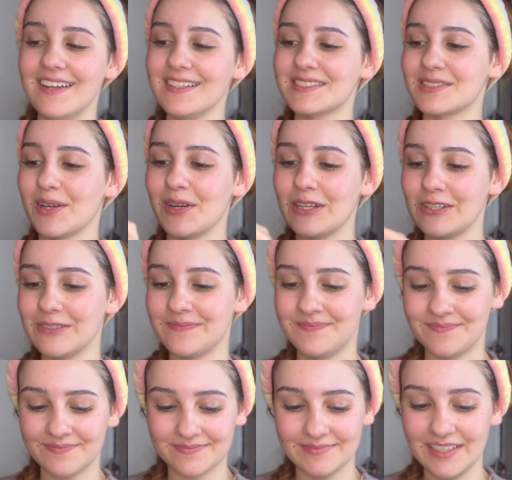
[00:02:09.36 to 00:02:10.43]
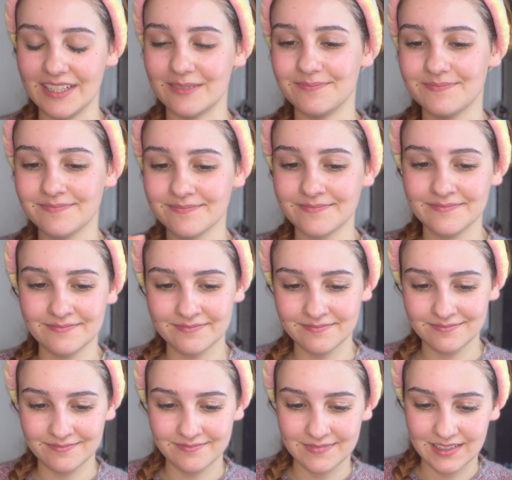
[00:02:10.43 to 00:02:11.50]
So yeah,
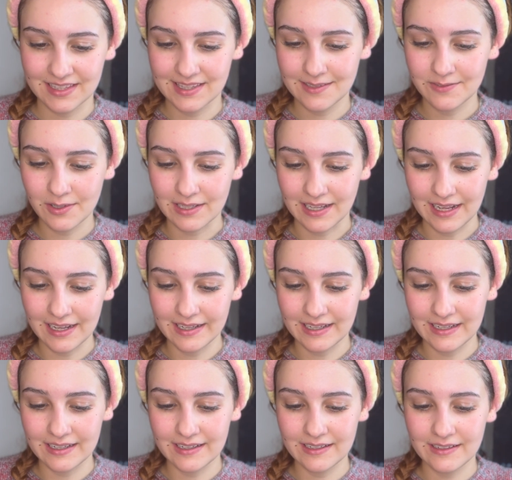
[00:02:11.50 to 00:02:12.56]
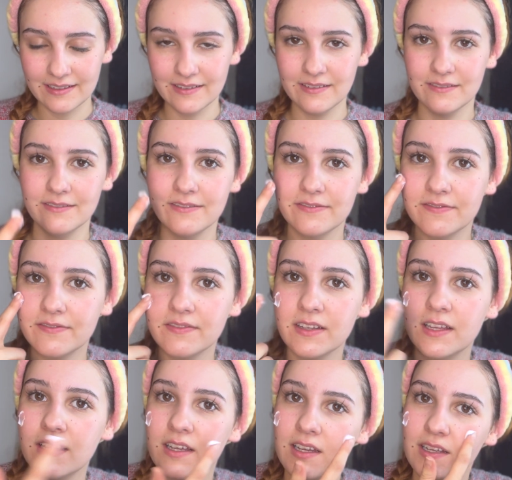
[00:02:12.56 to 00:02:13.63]
live your life,
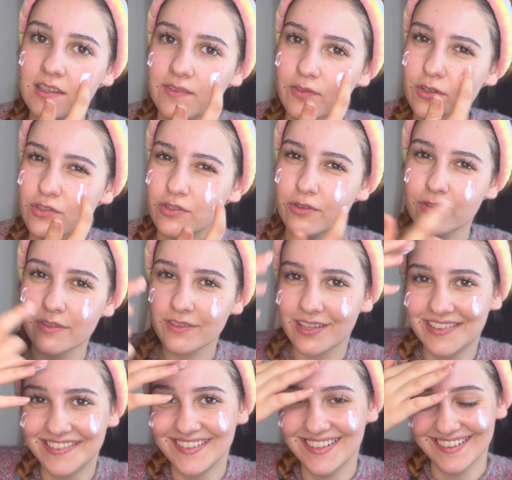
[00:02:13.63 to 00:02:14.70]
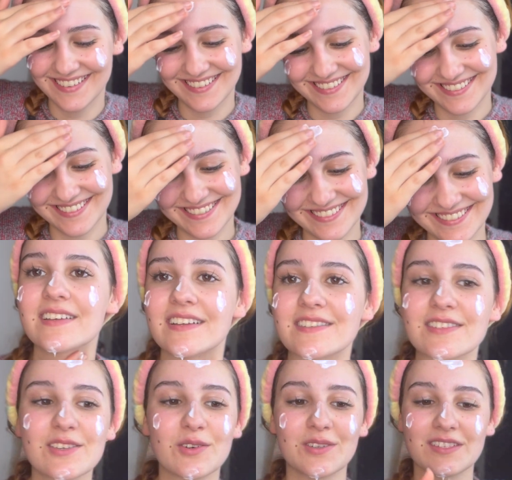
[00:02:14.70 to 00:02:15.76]
live your truth. It's
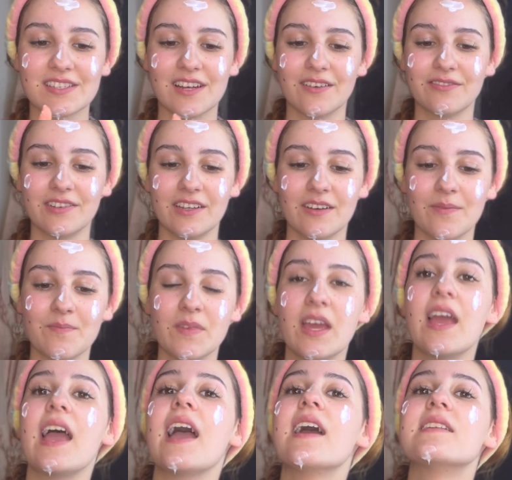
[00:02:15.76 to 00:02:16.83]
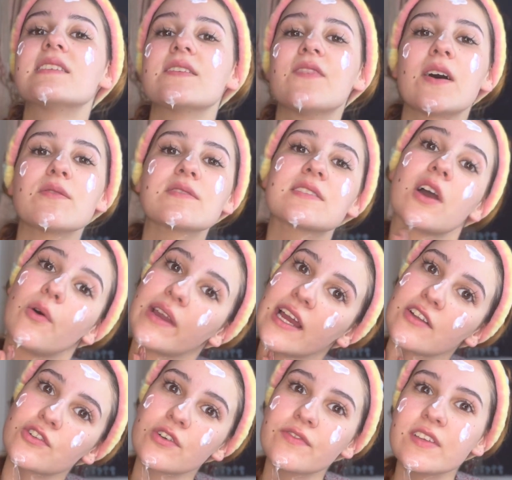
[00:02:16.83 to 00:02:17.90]
the good stuff here. And if I was going
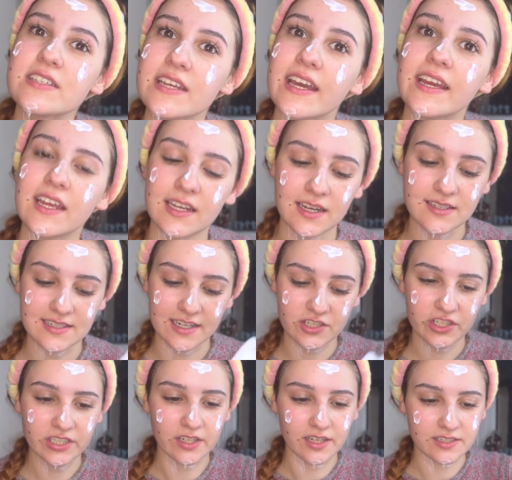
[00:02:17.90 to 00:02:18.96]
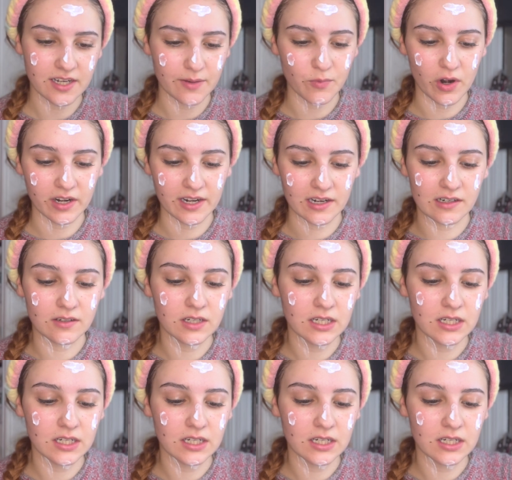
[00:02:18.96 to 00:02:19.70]
out during the day, it is actually nighttime right now